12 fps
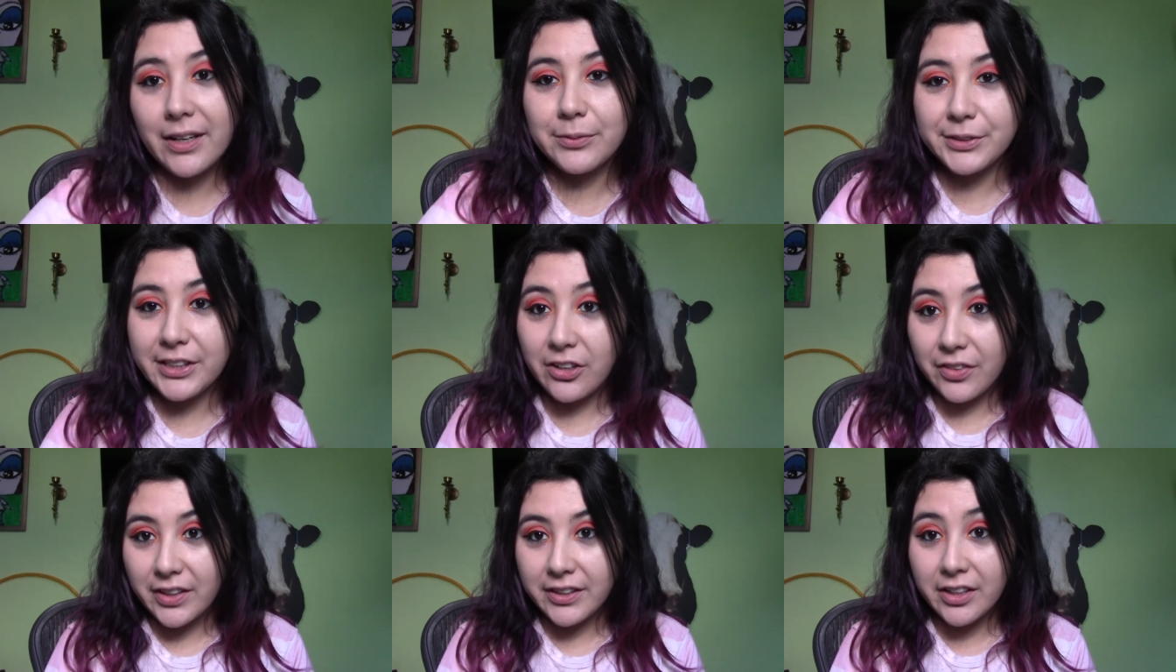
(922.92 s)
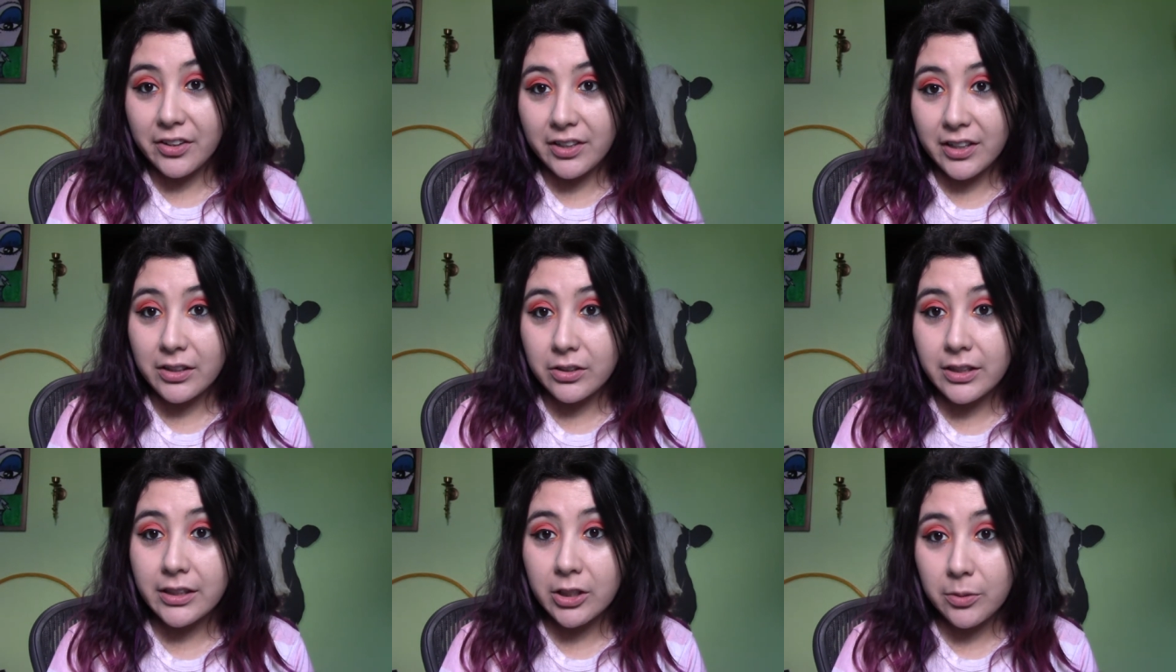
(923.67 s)
What do y'all think? Y'all think I
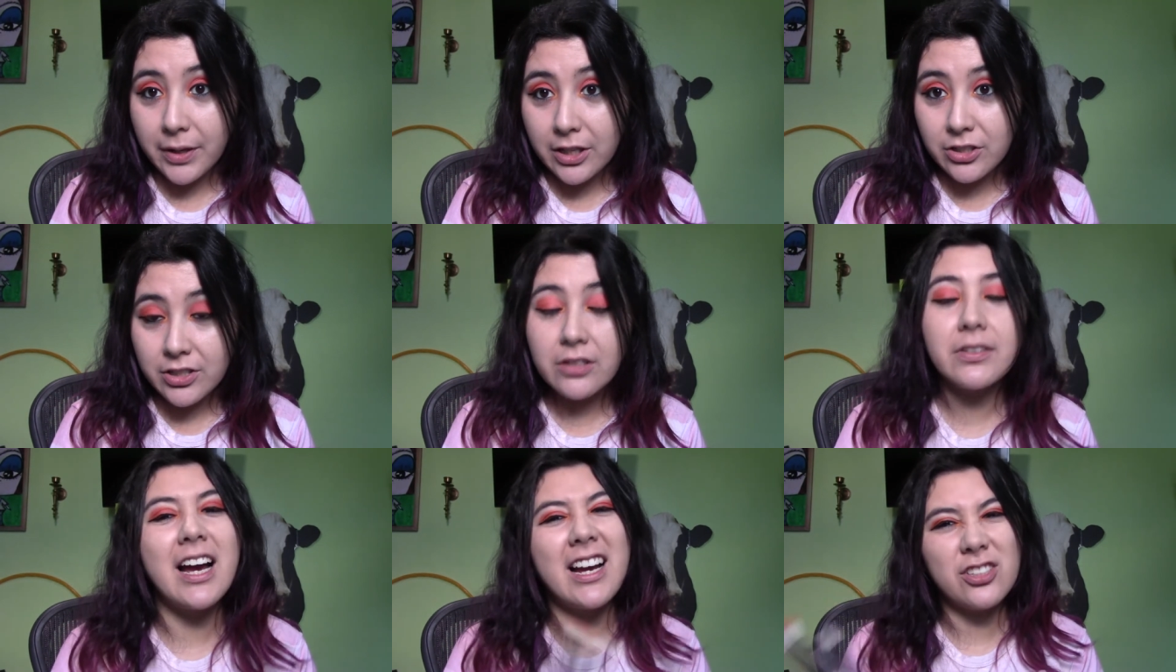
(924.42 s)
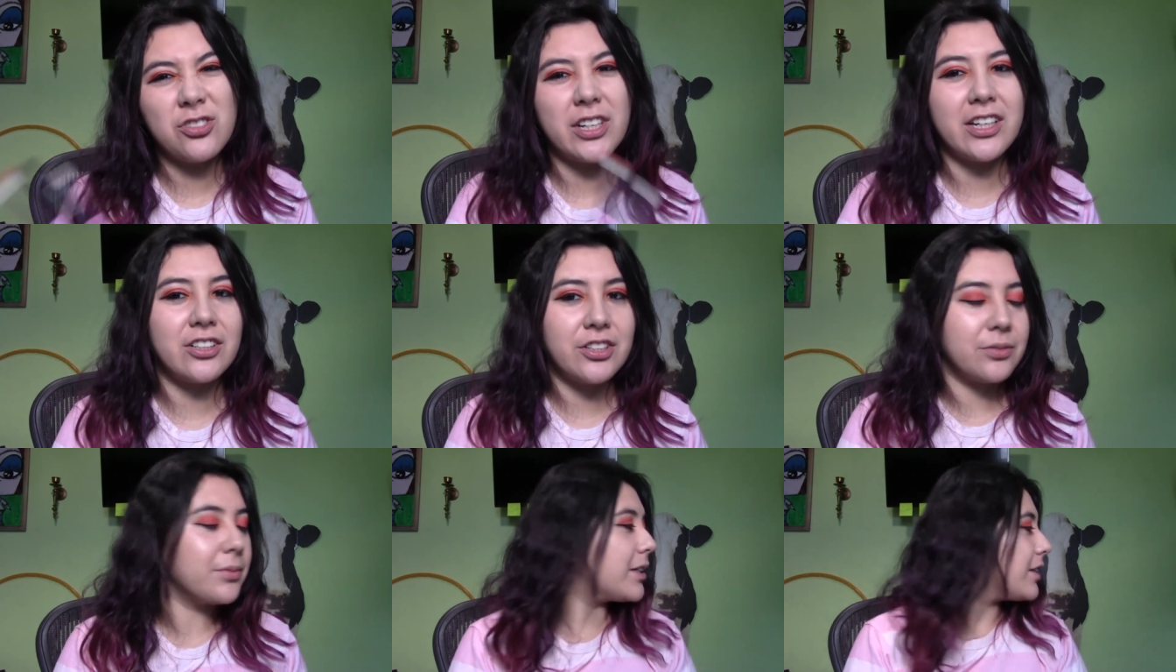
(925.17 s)
look like Cleopatra or something? I had straight hair
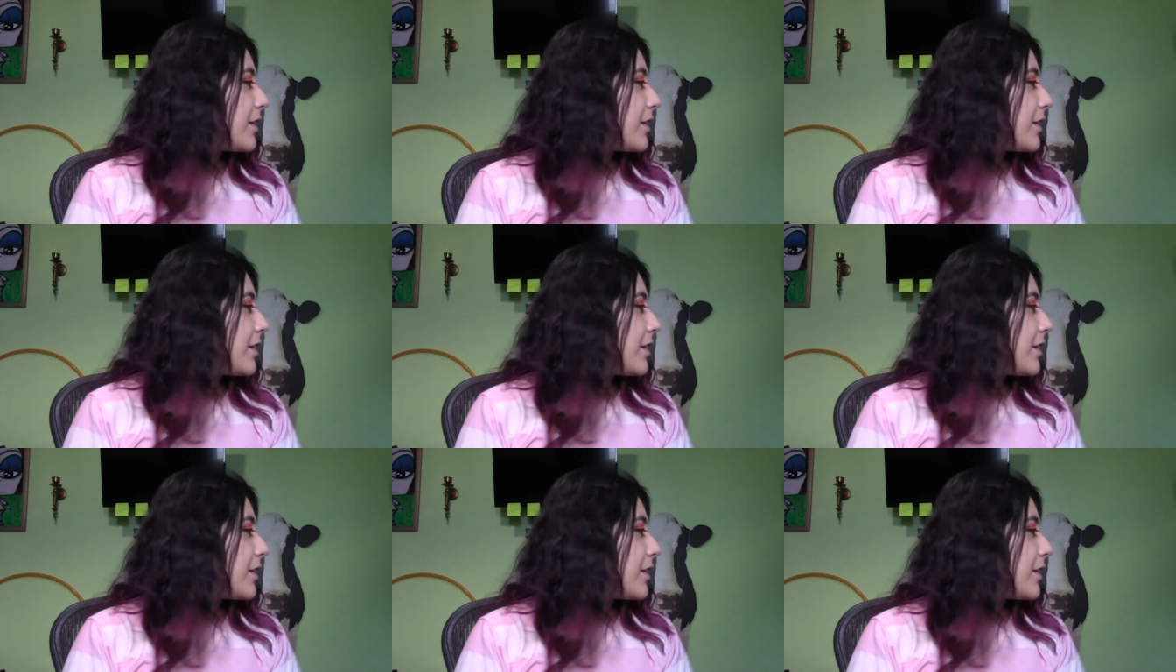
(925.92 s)
too.